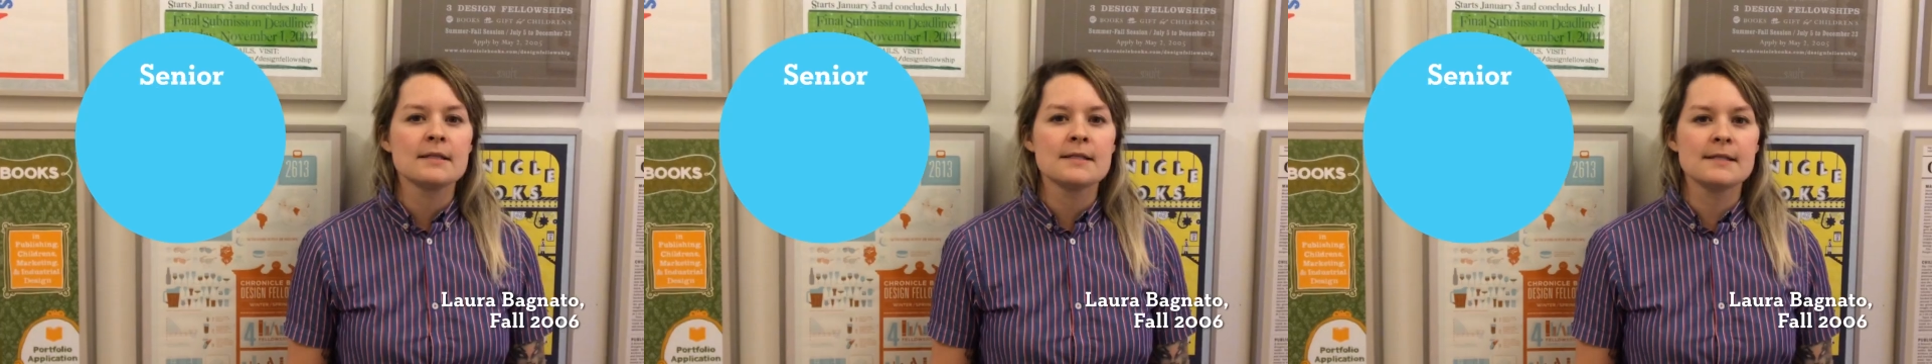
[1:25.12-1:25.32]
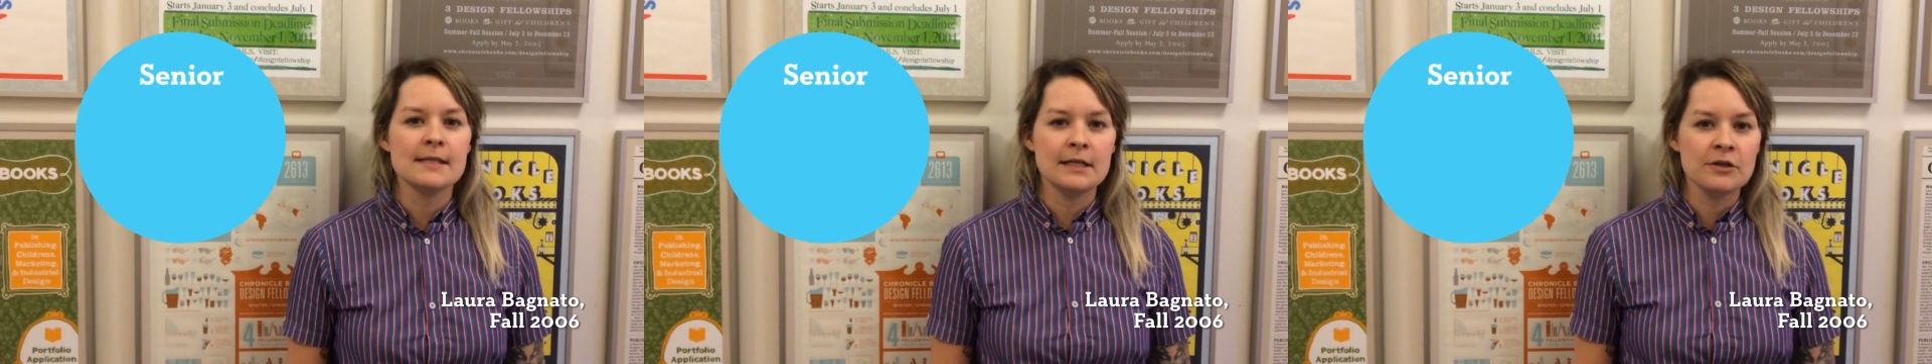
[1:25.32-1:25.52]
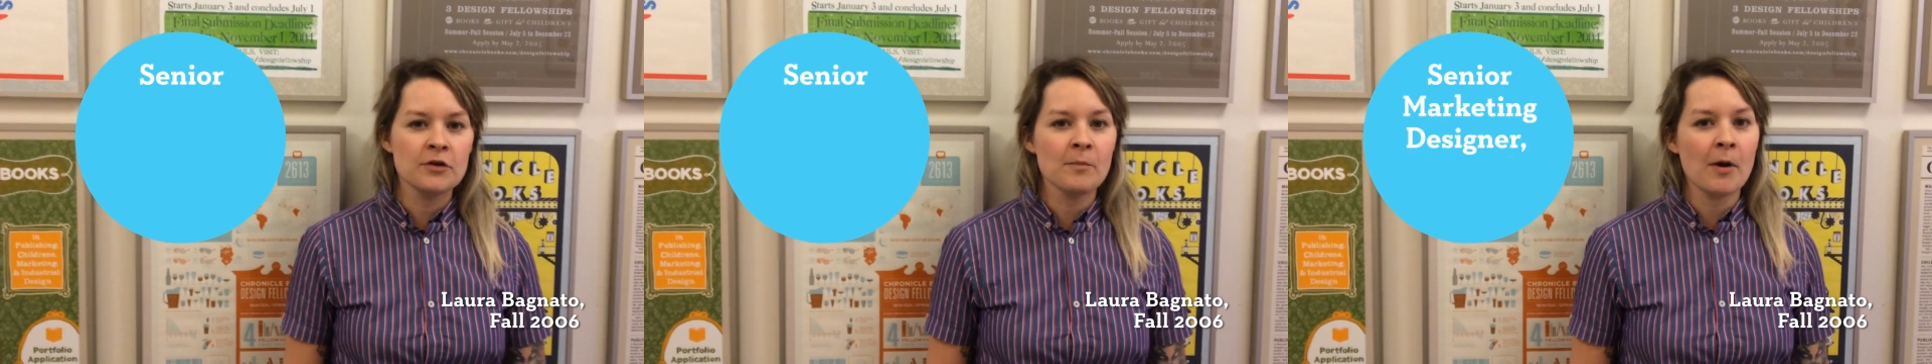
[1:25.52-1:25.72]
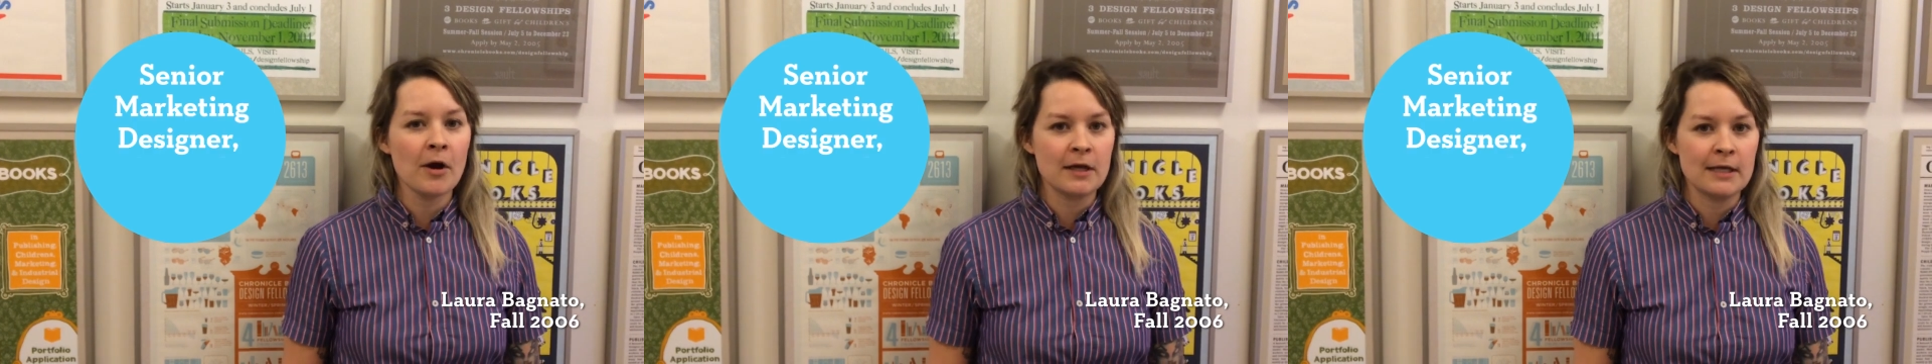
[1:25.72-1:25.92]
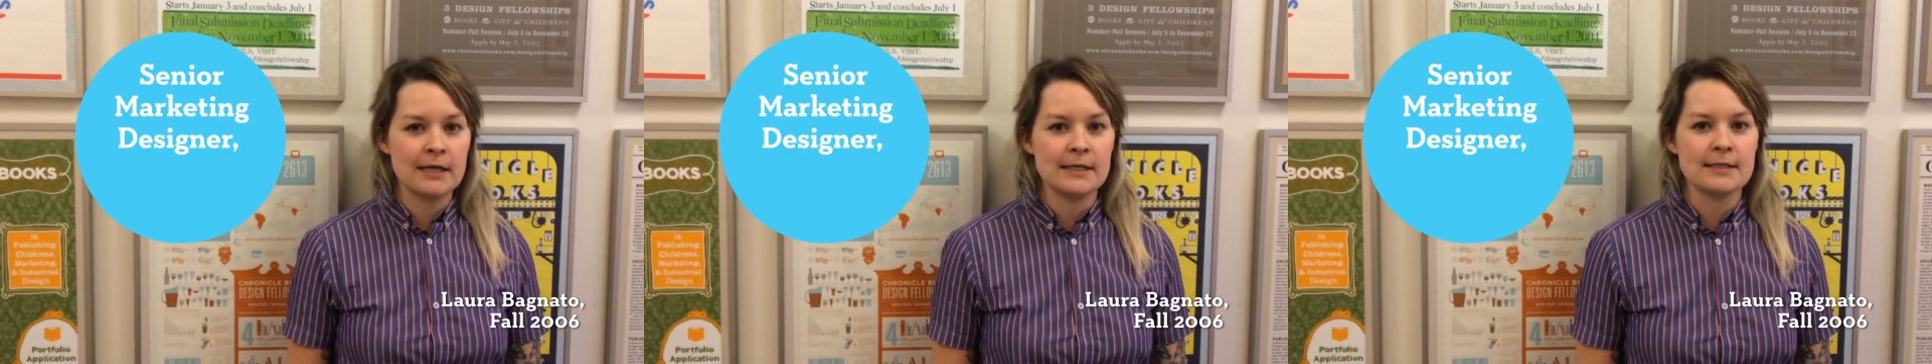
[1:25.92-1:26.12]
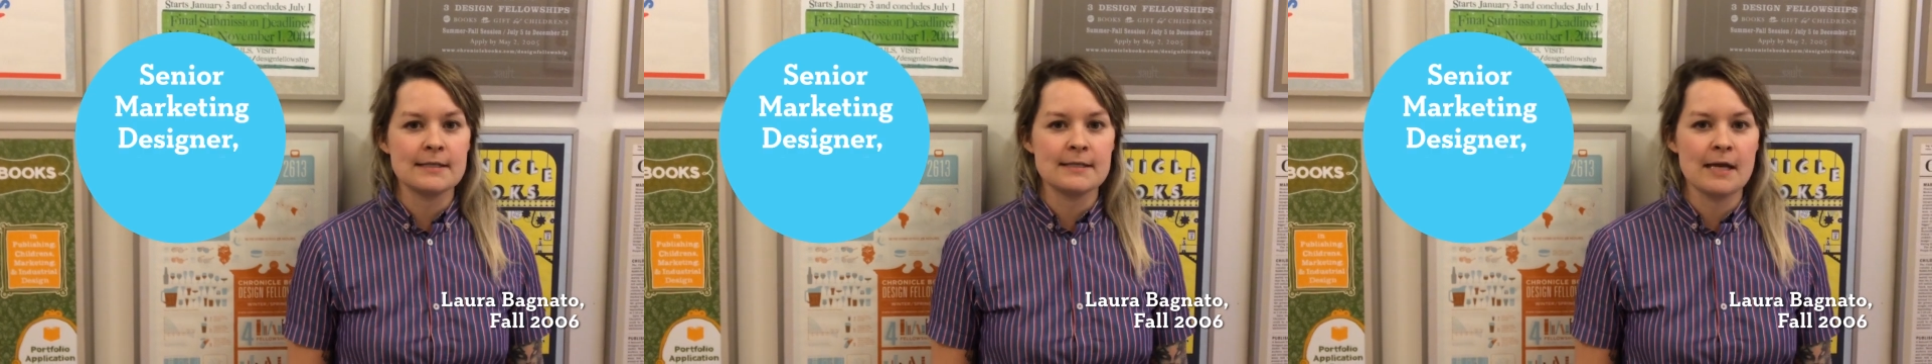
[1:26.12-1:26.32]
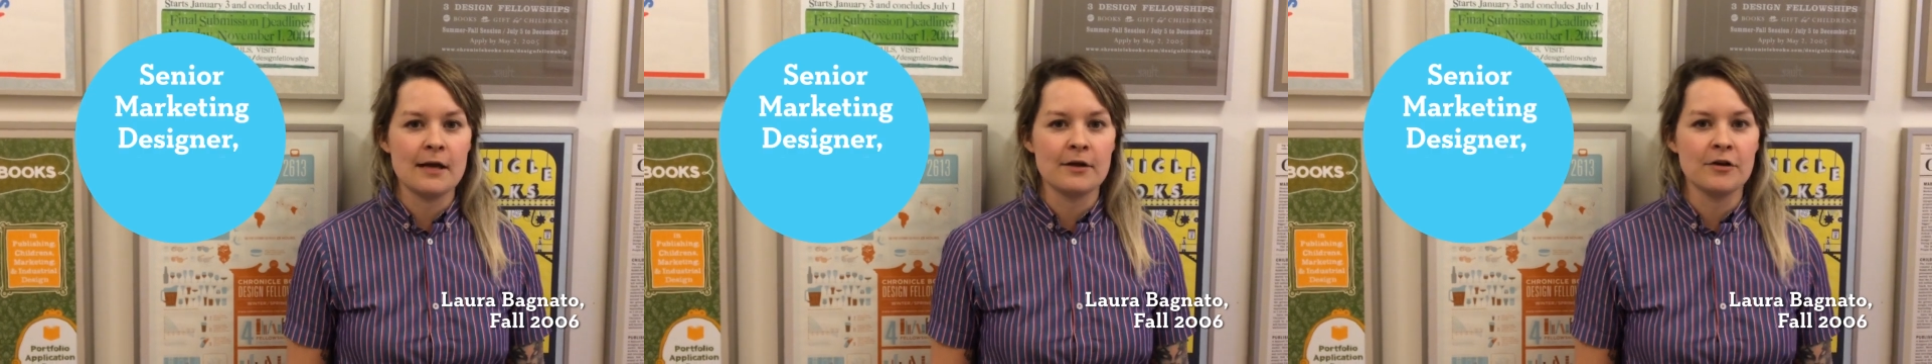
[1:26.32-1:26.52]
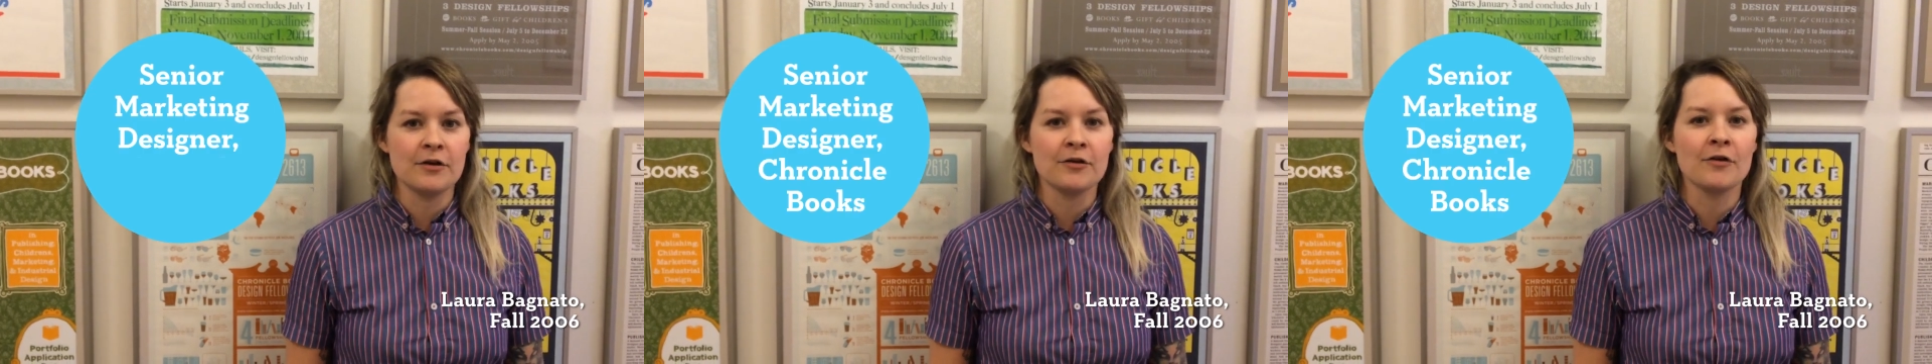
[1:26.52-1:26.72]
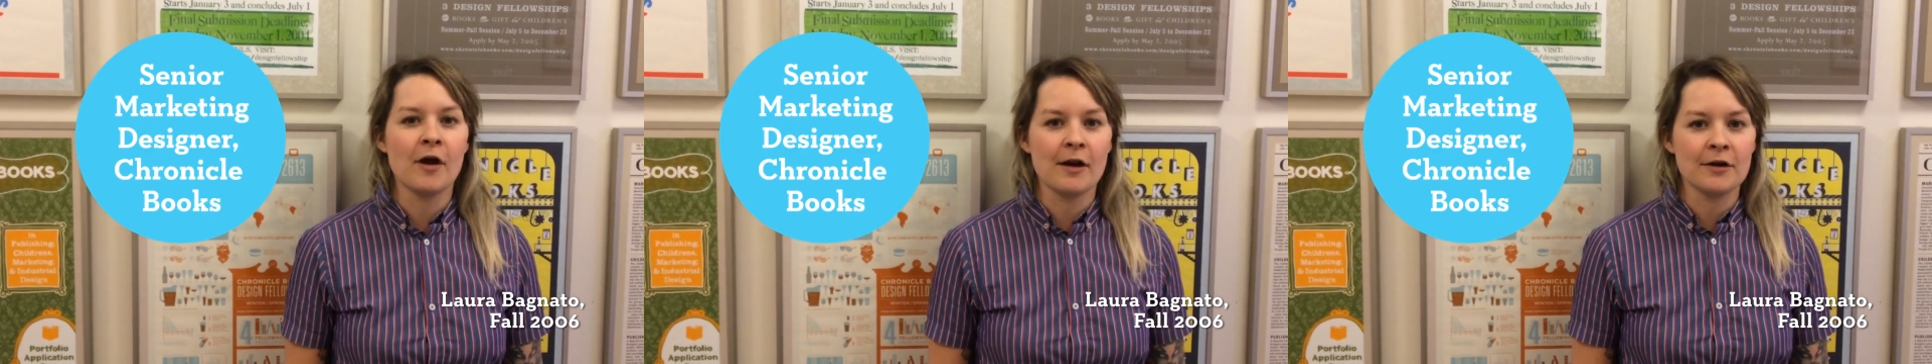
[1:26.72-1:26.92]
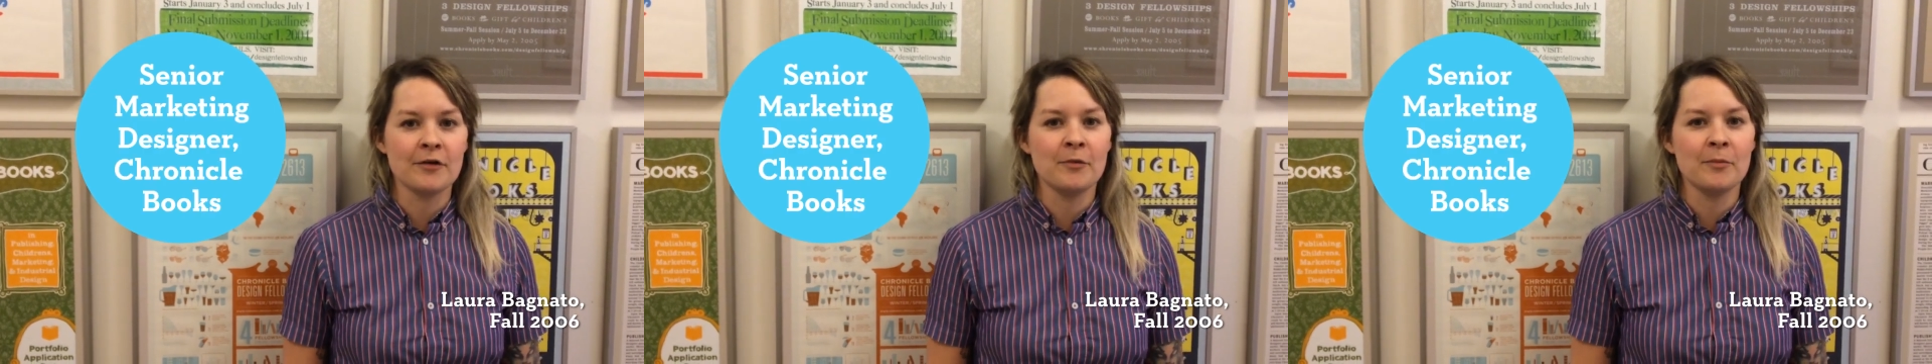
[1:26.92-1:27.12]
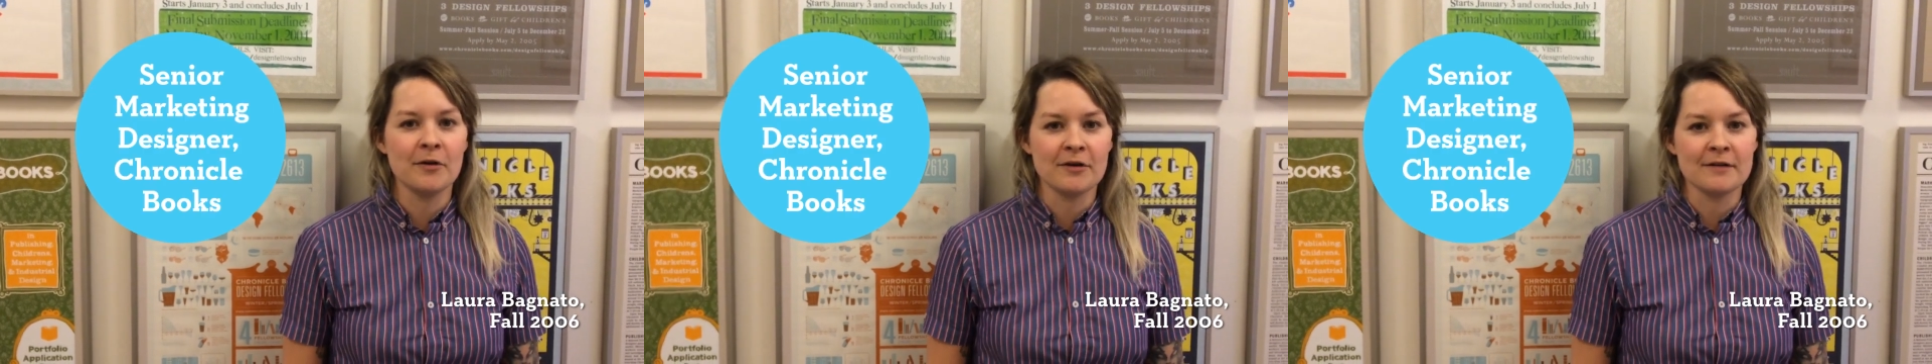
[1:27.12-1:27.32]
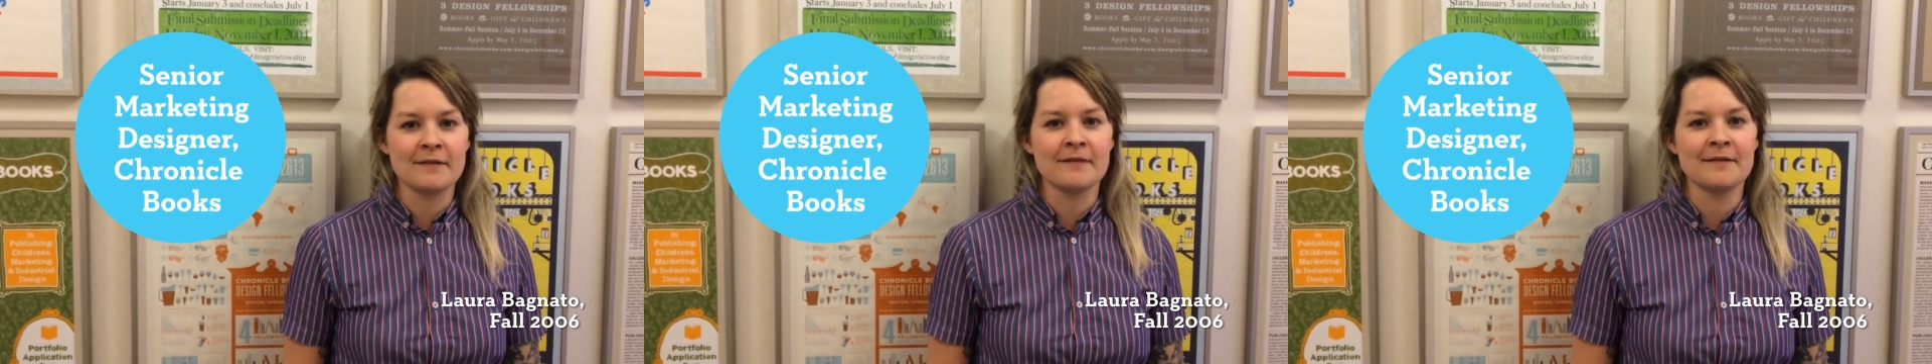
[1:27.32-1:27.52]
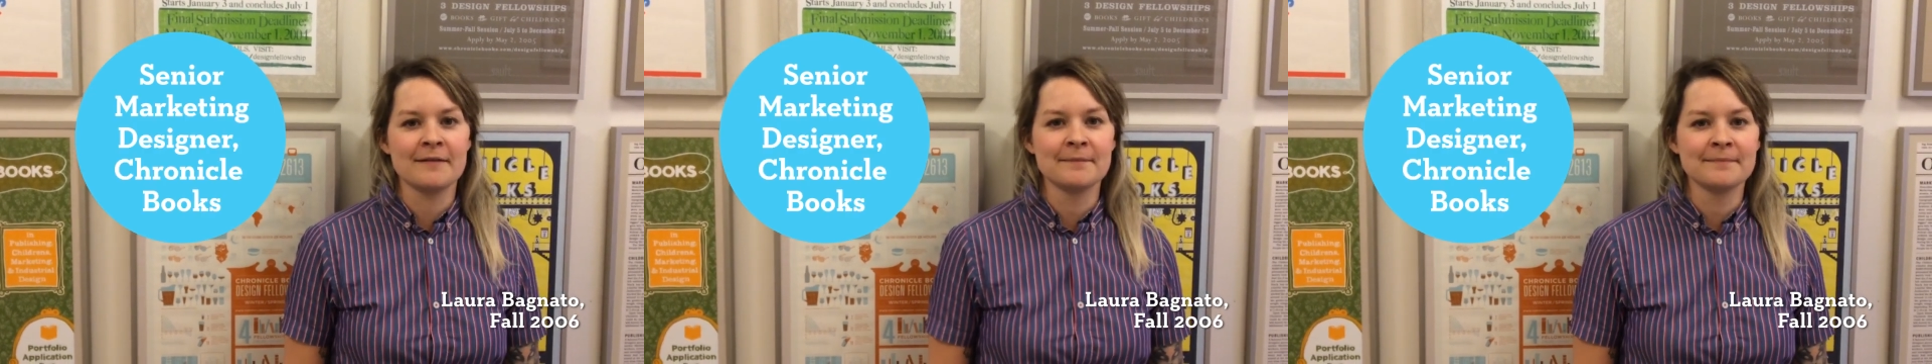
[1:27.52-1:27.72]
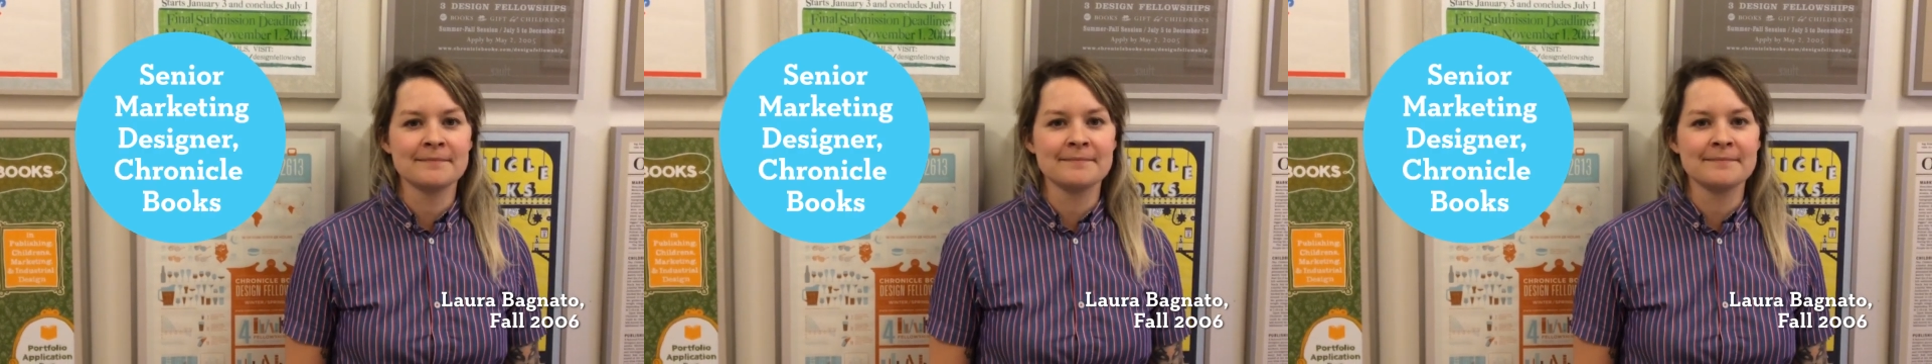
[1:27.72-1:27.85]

Senior marketing designer, Chronicle Books.